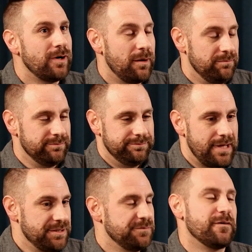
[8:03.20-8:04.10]
up
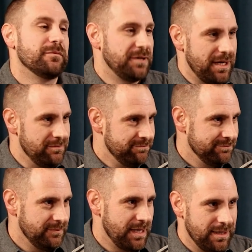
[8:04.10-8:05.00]
as a farm kid.
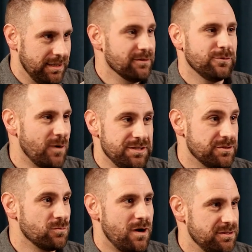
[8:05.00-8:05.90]
Here in
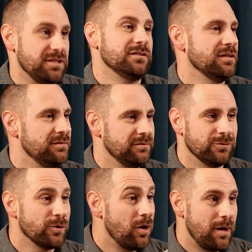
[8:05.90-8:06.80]
Western Washington,
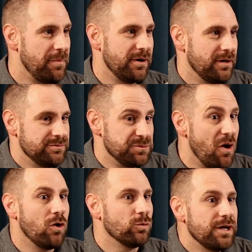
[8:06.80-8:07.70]
grew up on a
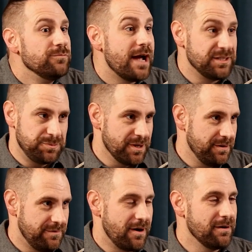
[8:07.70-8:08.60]
small red raspberry
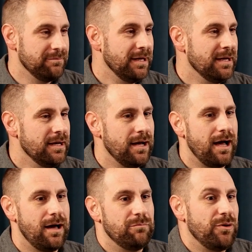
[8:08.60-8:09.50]
farm.
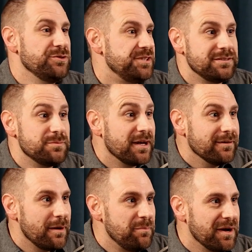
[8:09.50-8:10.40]
Both sets of my
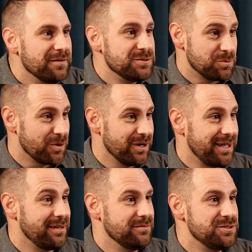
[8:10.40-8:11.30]
grandparents were
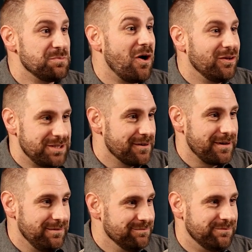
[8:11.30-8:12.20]
in small
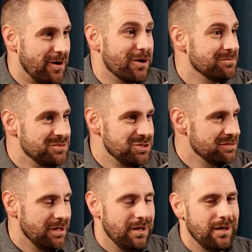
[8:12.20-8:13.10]
dairy farms.
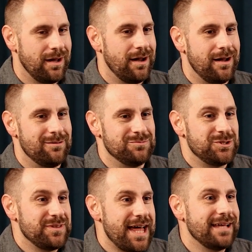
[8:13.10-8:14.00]

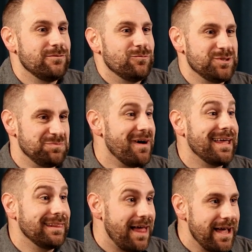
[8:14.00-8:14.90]
So that was my
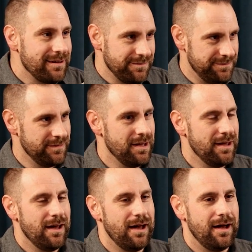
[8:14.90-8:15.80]
life.
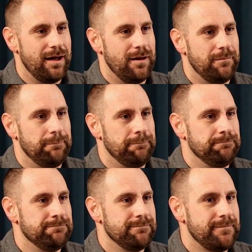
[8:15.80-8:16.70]

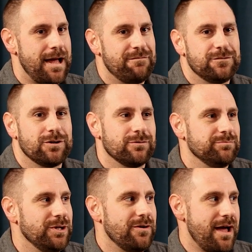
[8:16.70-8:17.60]
After,
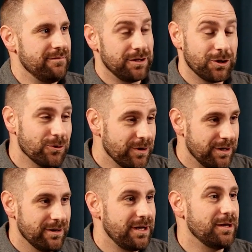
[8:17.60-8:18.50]
you know, having a
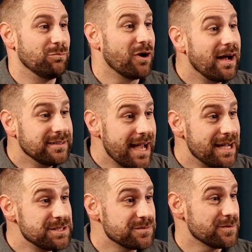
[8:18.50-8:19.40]
career in
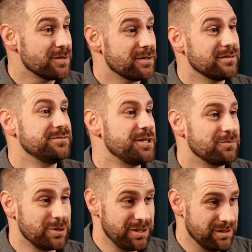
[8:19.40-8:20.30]
broadcast for
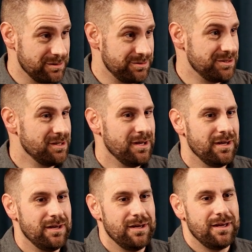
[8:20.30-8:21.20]
several years,
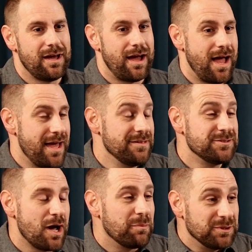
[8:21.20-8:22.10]
I had
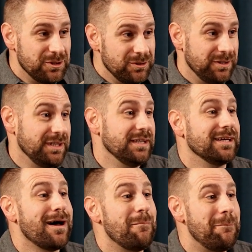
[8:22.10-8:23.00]
this opportunity to
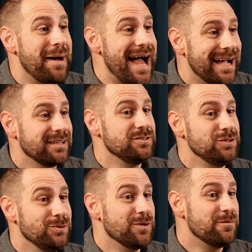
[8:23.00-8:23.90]
come back
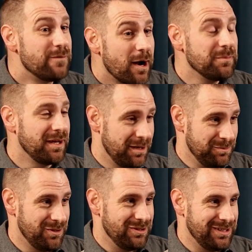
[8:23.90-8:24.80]
to the farming
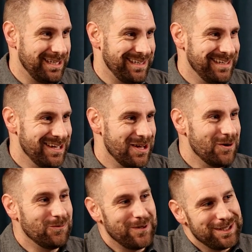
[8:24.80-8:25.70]
community
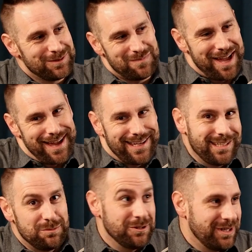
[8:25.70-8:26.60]
with my
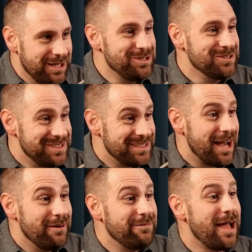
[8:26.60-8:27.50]
communication
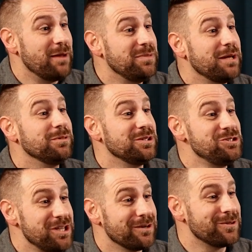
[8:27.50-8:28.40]
stuff and be able to
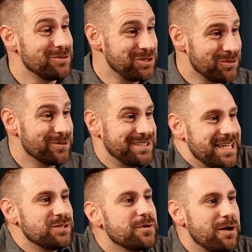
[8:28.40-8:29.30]
share those stories.
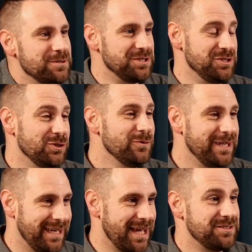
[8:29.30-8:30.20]
That's what I was
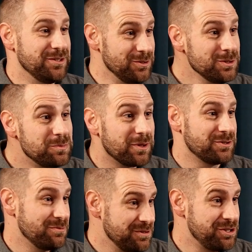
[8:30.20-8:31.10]
doing as a news
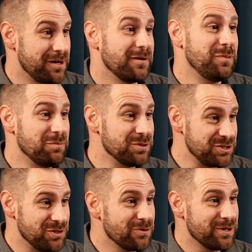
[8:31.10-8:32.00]
person, was sharing people's
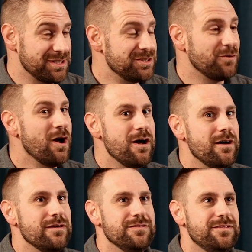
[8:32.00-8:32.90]
stories. So
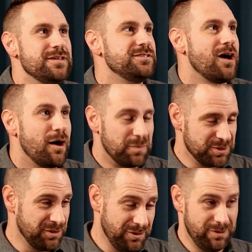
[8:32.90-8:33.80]
this
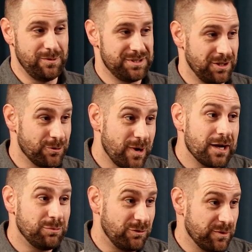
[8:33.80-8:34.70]
opportunity was
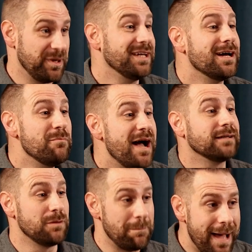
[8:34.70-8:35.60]
incredible for me to come
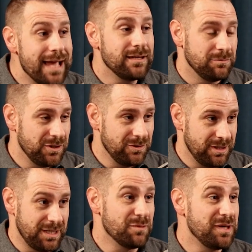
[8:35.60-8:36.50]
back to my
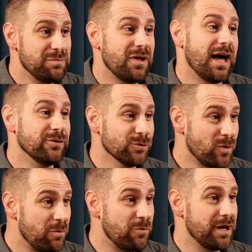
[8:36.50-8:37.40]
community, the people I grew
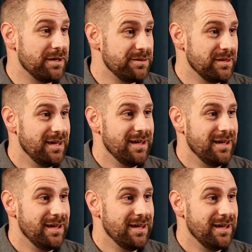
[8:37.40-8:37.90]
up with.